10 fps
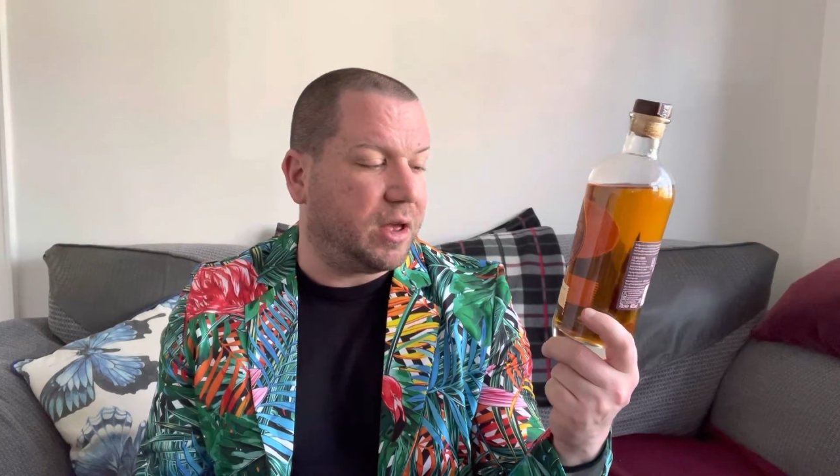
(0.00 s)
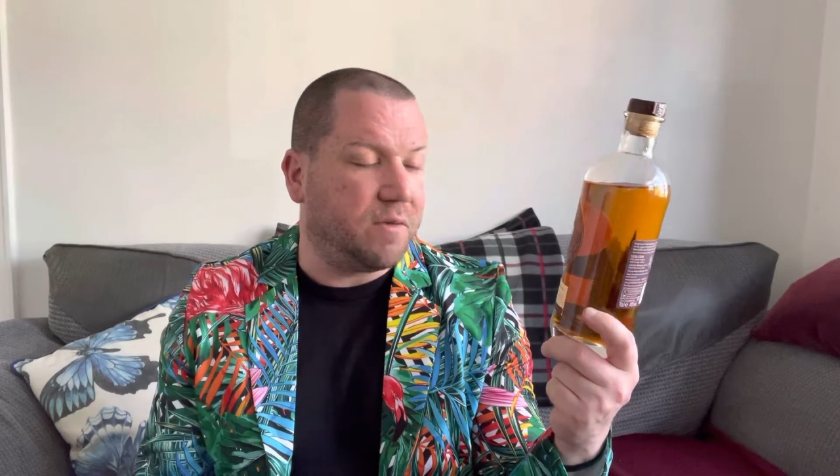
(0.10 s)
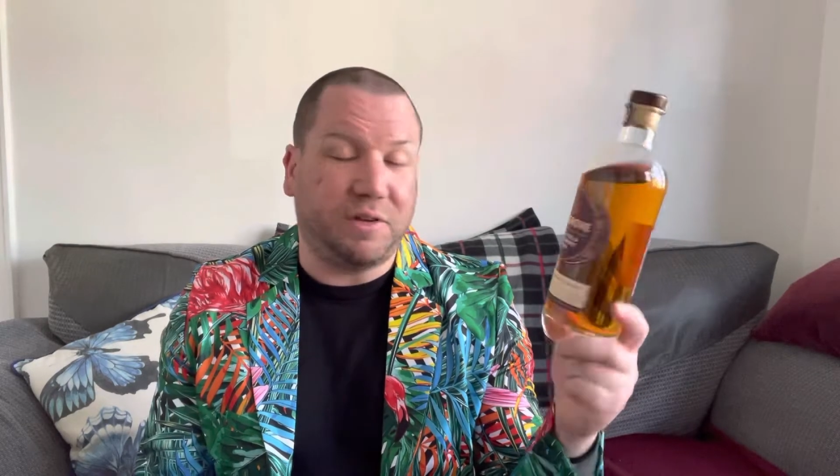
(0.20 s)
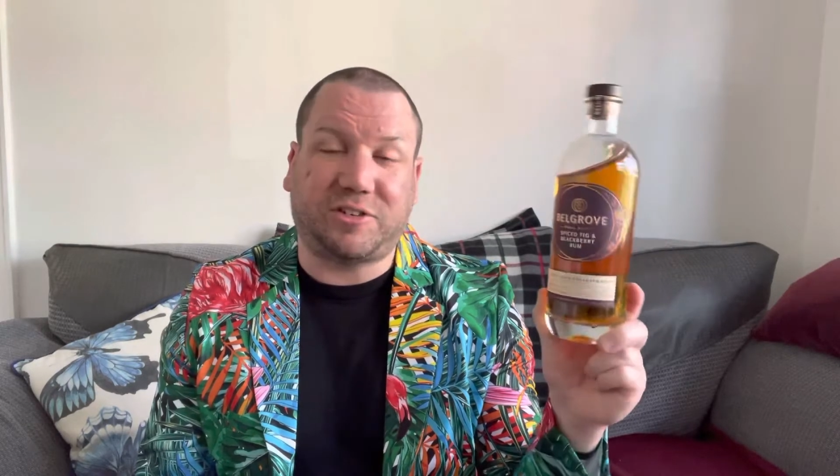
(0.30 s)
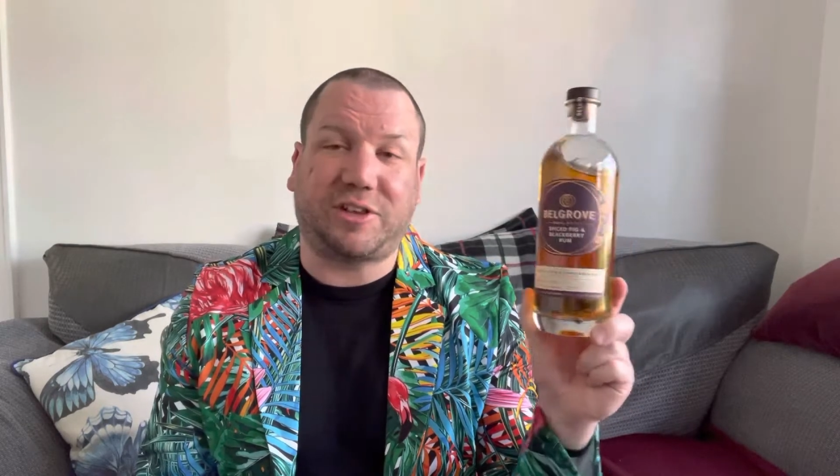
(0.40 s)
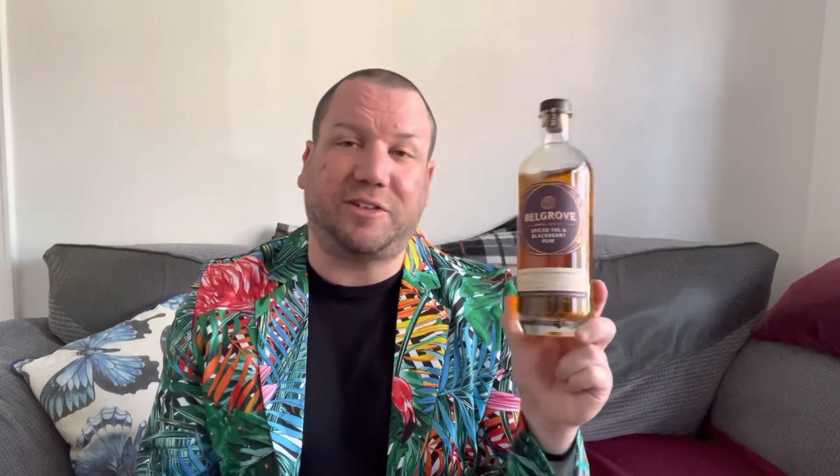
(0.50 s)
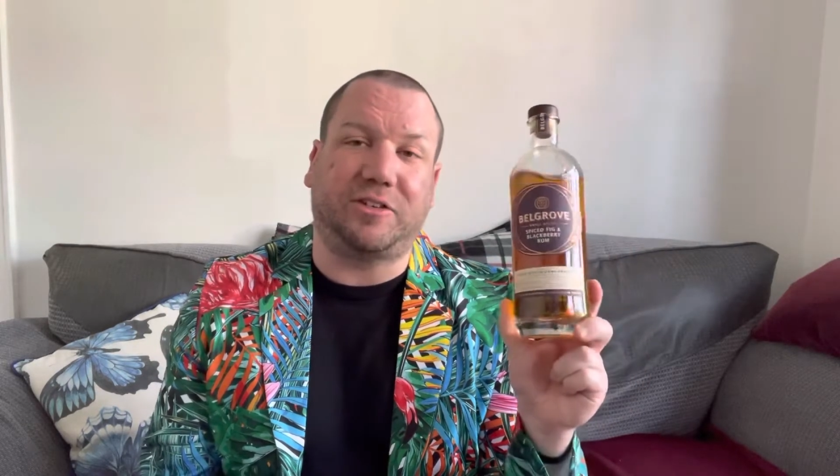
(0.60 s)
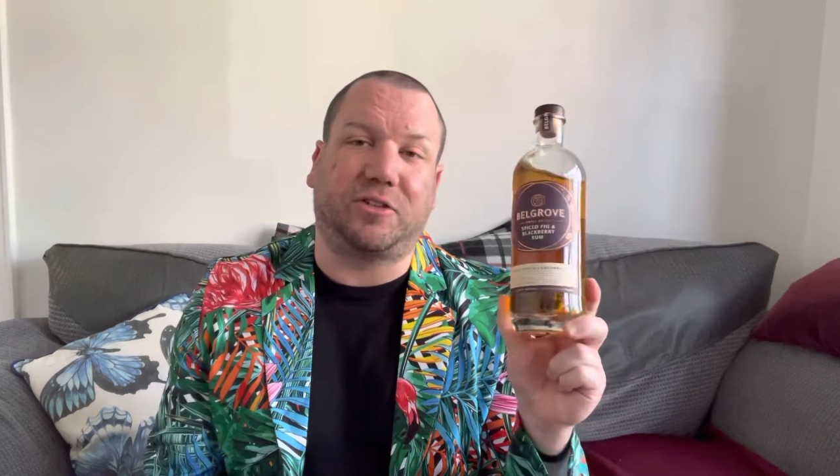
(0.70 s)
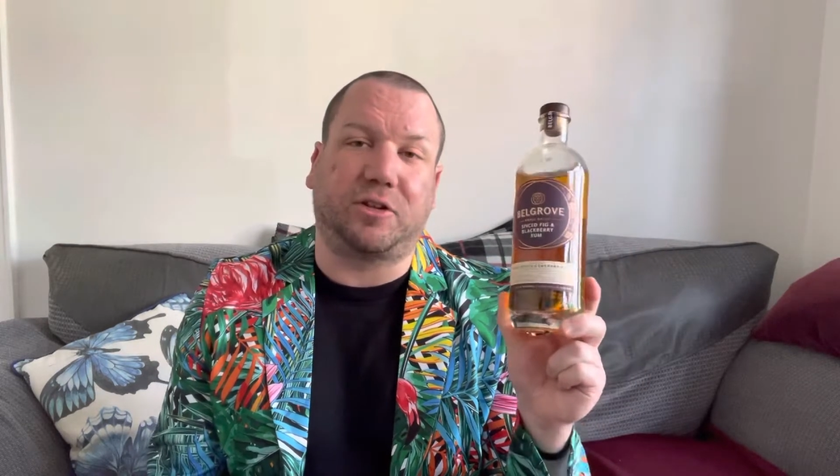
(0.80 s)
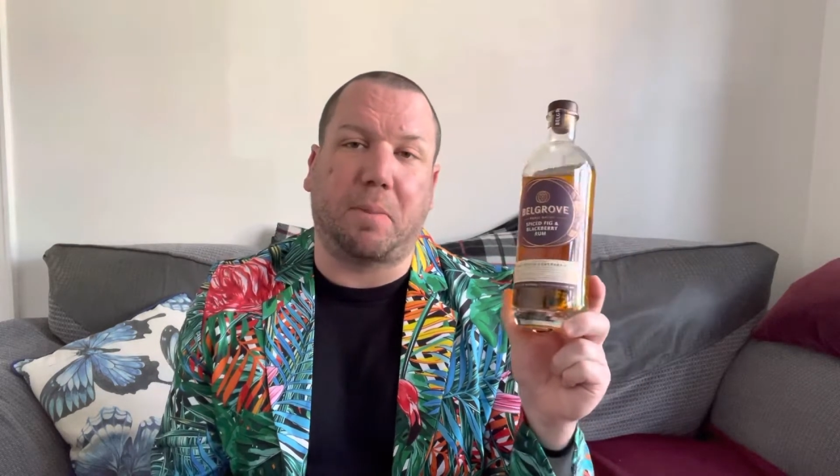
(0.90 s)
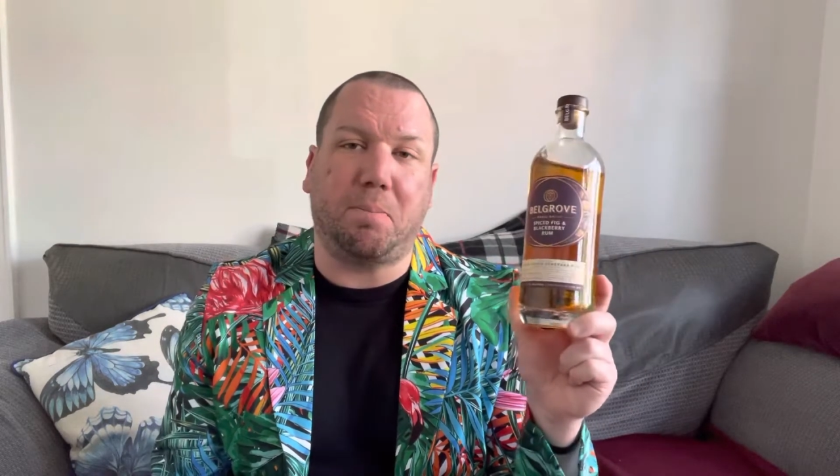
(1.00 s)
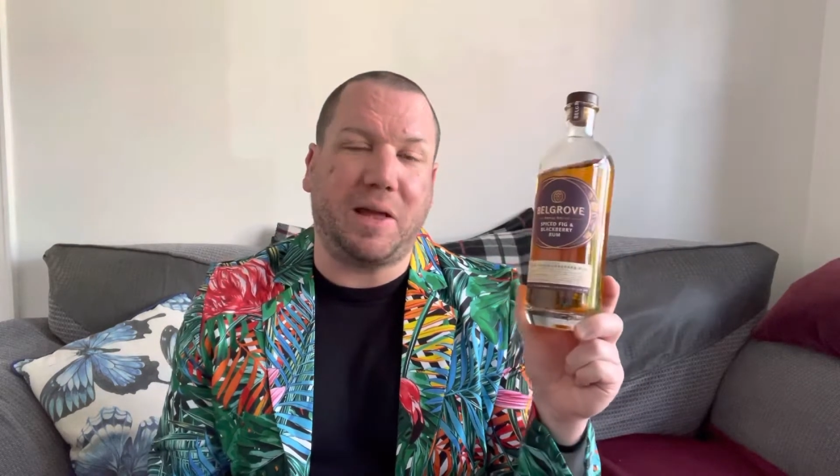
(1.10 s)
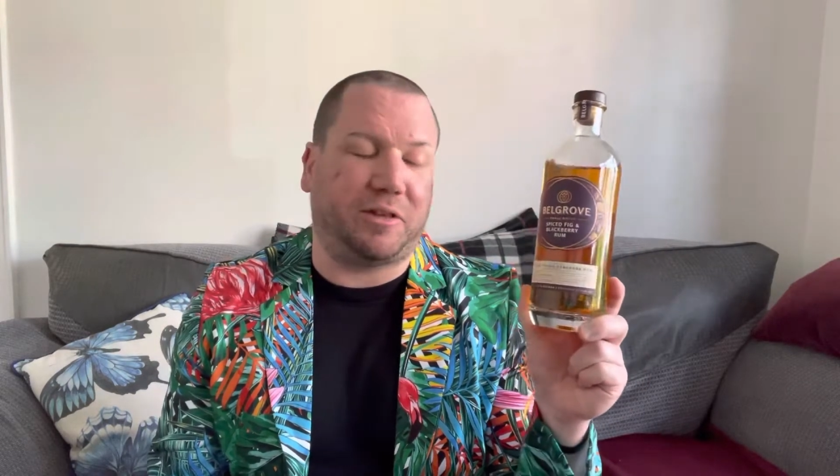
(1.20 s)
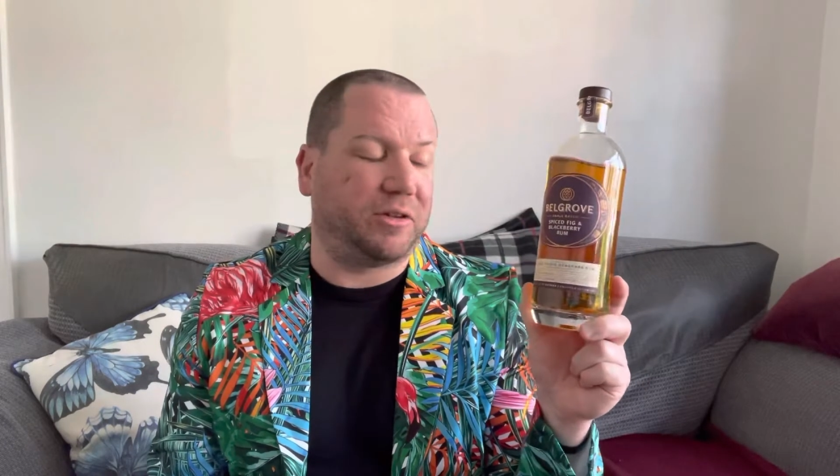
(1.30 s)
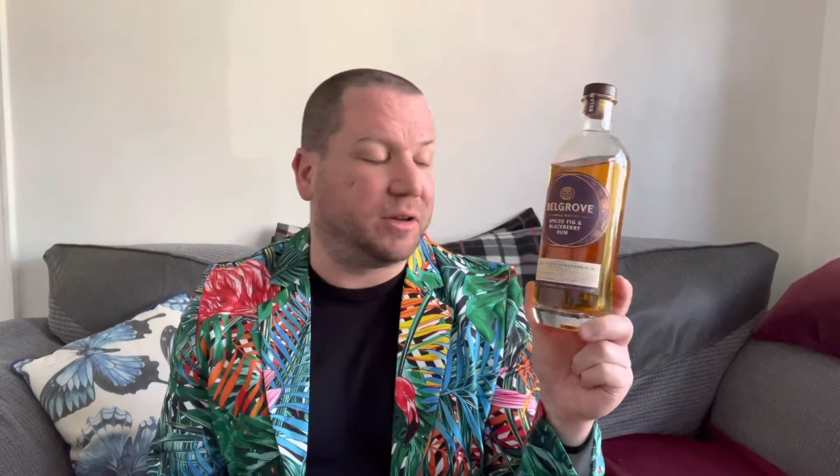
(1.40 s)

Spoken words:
This says it's on the mid,